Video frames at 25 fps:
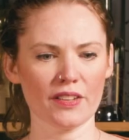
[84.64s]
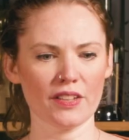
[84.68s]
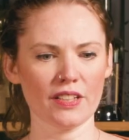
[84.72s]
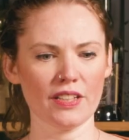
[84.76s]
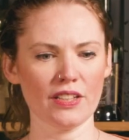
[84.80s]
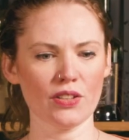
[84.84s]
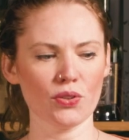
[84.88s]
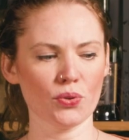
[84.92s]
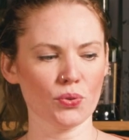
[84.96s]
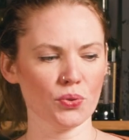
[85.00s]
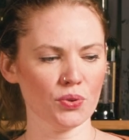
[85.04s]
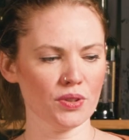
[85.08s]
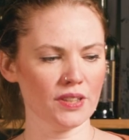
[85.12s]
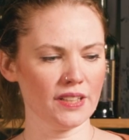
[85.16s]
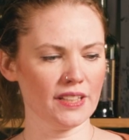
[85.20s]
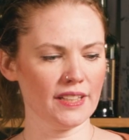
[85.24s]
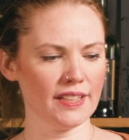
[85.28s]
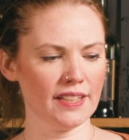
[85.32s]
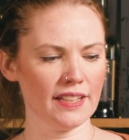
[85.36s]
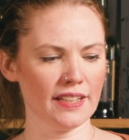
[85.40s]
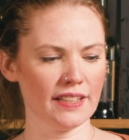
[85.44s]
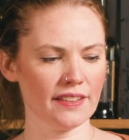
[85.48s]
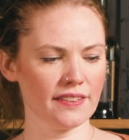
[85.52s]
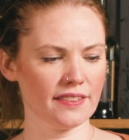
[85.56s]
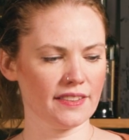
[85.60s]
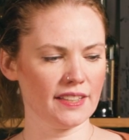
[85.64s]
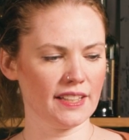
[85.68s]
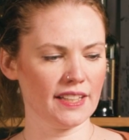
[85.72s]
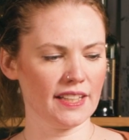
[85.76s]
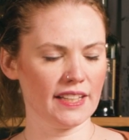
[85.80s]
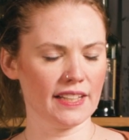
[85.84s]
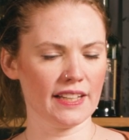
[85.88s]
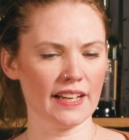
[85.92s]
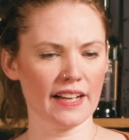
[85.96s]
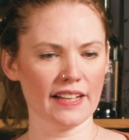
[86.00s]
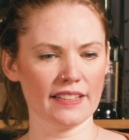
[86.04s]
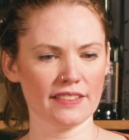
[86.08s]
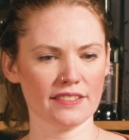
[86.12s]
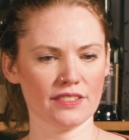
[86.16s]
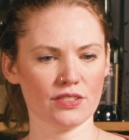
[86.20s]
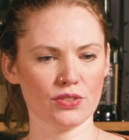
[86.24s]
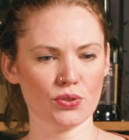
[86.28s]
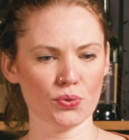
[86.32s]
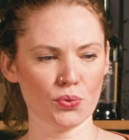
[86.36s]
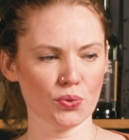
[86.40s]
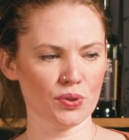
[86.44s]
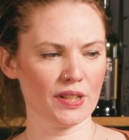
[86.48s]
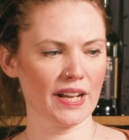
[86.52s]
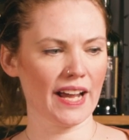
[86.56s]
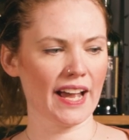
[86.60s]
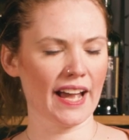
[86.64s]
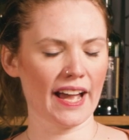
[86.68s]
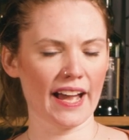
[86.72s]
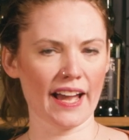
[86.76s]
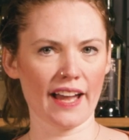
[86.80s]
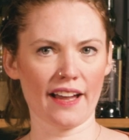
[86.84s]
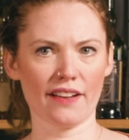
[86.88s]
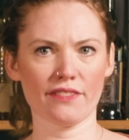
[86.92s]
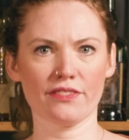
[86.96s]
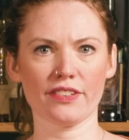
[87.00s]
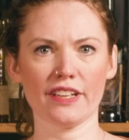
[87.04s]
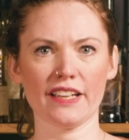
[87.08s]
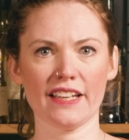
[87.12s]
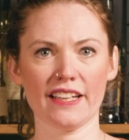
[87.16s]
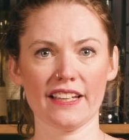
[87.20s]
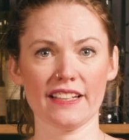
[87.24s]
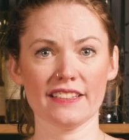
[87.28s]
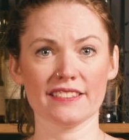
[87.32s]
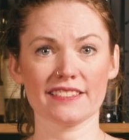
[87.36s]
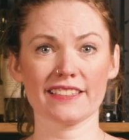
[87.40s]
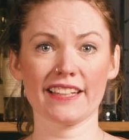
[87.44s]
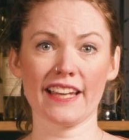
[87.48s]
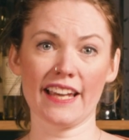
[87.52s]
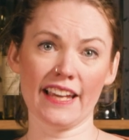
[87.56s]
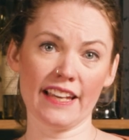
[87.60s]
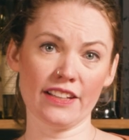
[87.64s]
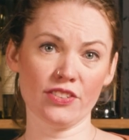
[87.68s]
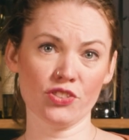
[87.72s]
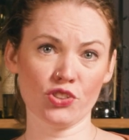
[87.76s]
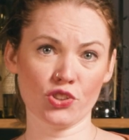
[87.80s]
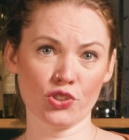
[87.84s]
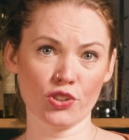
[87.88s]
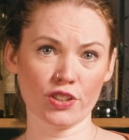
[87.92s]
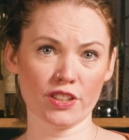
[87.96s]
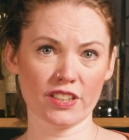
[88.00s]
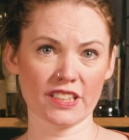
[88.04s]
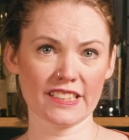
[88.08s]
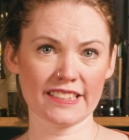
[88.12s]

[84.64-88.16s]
The only thing I don't have is cane sugar